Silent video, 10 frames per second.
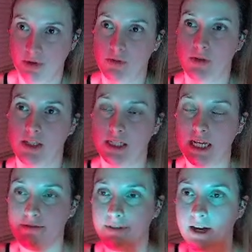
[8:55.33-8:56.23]
which was the
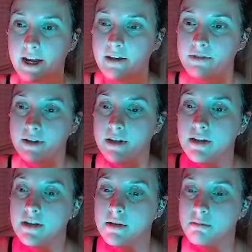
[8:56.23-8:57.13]
T5,
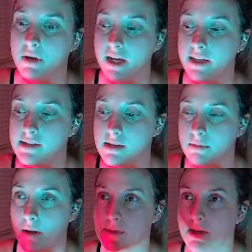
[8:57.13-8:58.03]
but
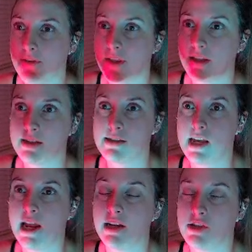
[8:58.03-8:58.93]
sometimes I feel like the
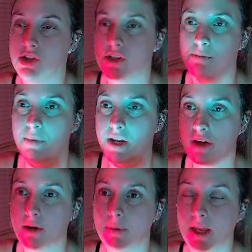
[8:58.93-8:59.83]
scan is just
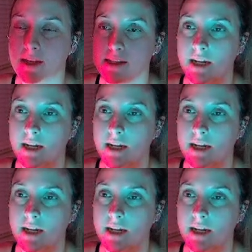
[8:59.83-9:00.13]
better because I